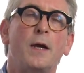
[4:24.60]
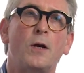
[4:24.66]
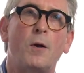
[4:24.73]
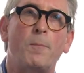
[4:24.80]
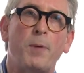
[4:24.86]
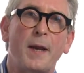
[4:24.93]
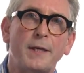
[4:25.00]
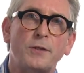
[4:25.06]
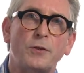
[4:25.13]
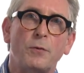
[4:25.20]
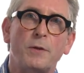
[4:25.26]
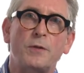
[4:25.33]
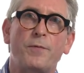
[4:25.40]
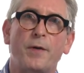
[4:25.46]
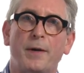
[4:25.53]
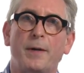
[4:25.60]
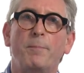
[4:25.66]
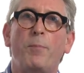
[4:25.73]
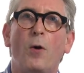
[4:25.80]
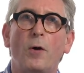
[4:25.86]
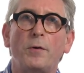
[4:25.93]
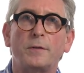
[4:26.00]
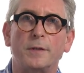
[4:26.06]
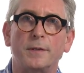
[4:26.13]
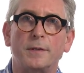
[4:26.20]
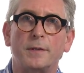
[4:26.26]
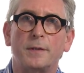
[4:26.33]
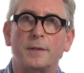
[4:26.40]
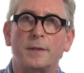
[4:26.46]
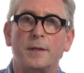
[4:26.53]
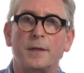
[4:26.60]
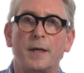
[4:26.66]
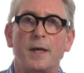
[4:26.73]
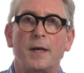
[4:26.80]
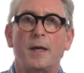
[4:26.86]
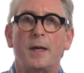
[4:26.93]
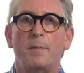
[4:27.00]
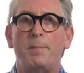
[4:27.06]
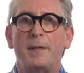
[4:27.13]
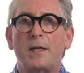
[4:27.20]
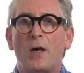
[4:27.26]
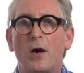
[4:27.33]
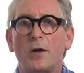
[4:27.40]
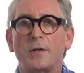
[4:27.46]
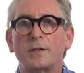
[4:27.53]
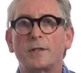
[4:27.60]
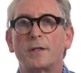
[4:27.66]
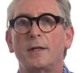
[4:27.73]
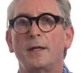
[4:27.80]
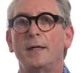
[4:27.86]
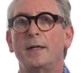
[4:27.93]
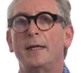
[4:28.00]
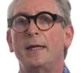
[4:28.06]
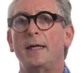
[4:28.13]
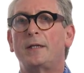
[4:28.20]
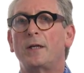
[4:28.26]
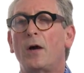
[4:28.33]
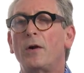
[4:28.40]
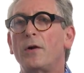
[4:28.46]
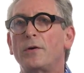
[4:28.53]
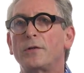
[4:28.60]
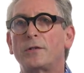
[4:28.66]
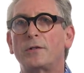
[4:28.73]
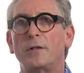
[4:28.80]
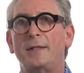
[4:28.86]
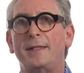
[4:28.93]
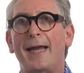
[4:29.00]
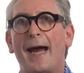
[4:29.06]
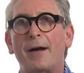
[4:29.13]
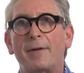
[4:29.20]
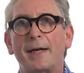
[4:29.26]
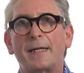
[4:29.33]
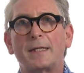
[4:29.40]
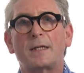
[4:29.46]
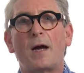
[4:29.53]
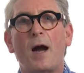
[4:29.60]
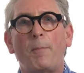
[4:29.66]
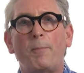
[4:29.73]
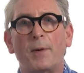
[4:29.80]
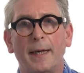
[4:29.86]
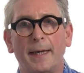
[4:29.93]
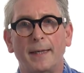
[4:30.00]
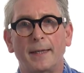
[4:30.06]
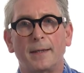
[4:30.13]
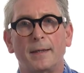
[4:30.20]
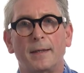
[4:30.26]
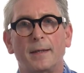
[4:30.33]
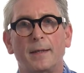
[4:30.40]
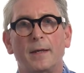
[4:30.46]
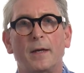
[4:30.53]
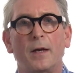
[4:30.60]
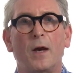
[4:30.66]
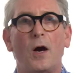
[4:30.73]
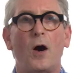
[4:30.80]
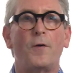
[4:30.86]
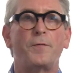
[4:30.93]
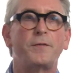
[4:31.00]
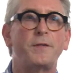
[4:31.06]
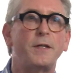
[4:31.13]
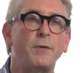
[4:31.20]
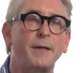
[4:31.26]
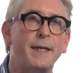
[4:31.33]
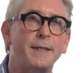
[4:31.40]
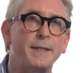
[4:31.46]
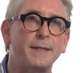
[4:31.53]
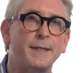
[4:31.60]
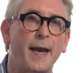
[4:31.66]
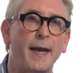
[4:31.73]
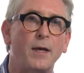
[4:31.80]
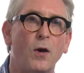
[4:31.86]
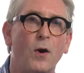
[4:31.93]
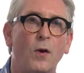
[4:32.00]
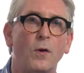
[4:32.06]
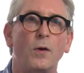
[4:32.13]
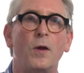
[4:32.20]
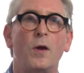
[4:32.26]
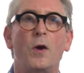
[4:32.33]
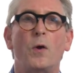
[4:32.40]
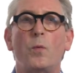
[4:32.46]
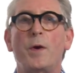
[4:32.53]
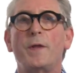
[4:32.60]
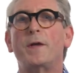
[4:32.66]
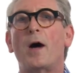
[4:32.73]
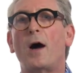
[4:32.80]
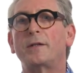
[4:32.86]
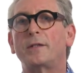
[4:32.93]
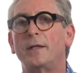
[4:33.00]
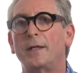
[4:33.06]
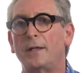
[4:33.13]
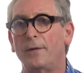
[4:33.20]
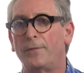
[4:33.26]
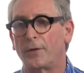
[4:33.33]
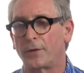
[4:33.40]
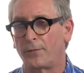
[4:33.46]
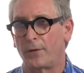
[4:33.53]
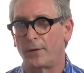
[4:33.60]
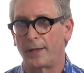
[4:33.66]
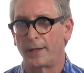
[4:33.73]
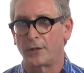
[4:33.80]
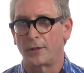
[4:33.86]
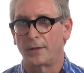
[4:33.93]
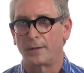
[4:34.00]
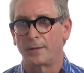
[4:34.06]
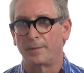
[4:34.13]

Complex 2 is very important because it allows the direct coupling of citric acid cycle with oxidative phosphorylation.